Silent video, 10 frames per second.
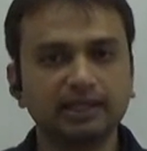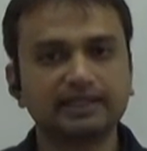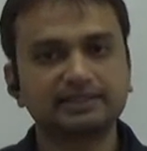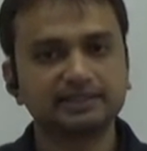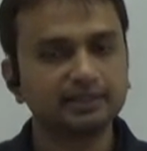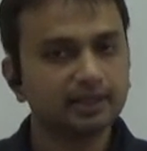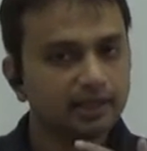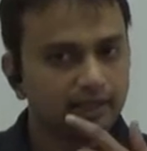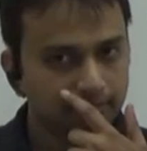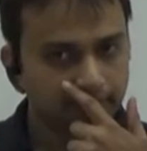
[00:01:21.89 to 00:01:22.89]
Instead,
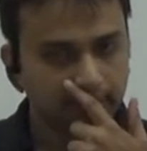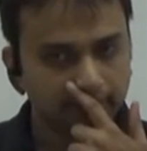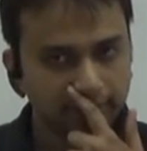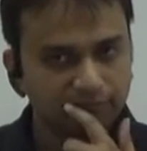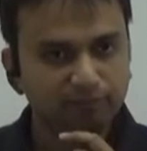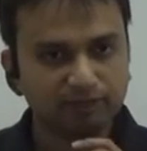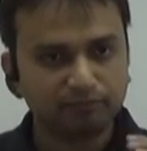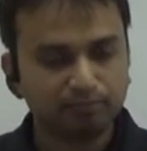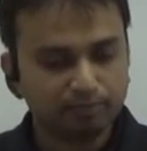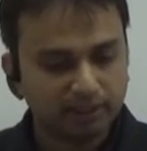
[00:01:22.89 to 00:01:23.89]

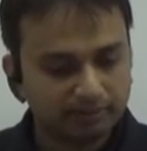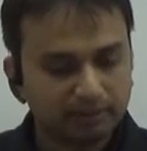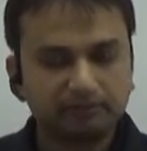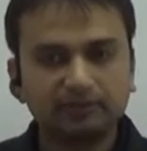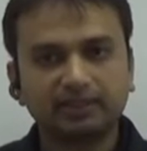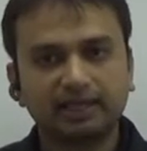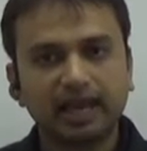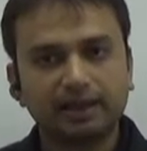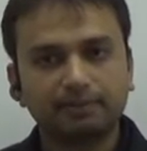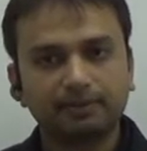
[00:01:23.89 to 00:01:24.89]
in between the
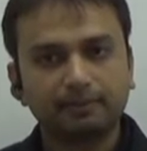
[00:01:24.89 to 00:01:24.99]
gap